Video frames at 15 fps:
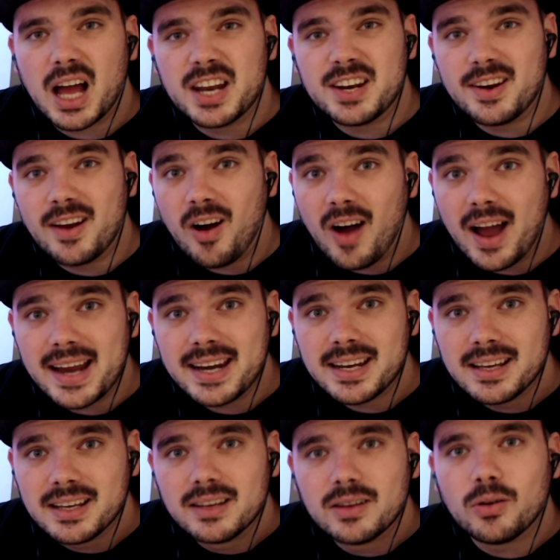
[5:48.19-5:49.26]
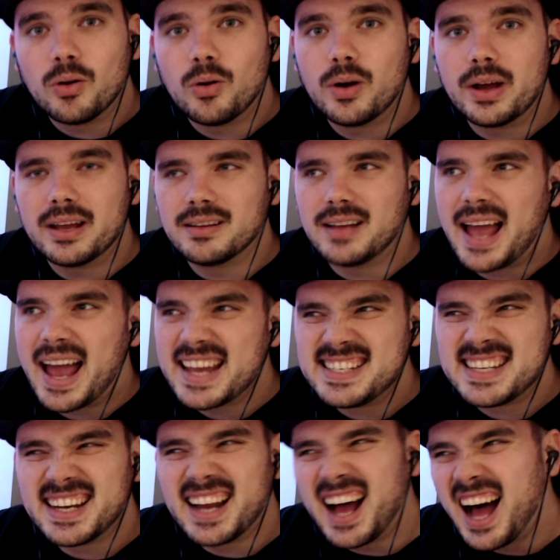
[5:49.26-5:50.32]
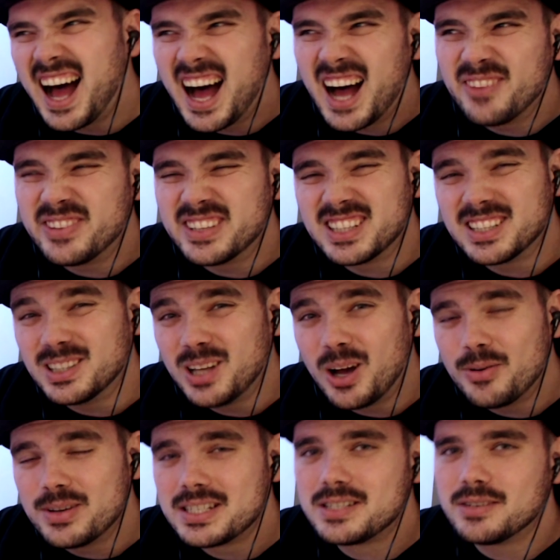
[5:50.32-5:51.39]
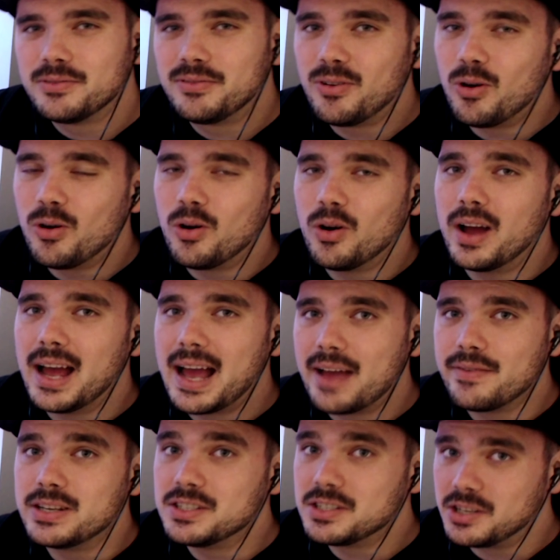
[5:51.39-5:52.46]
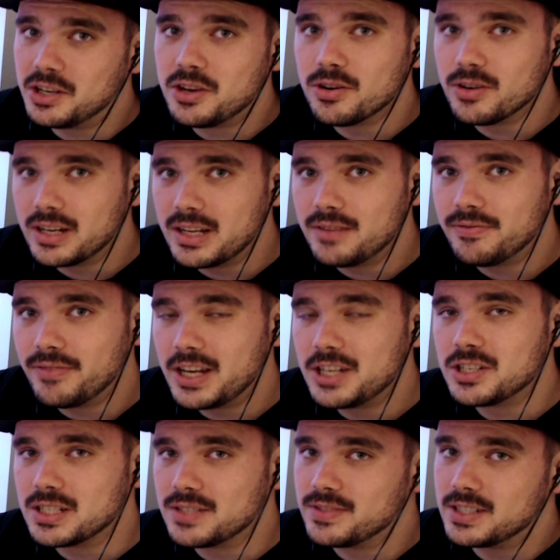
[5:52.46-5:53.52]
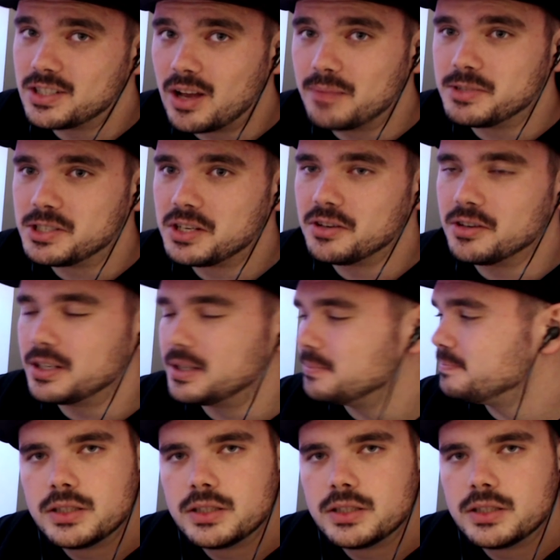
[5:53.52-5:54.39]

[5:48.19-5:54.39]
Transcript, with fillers: a nine or eight and a half at the lowest for having security features for cybersecurity.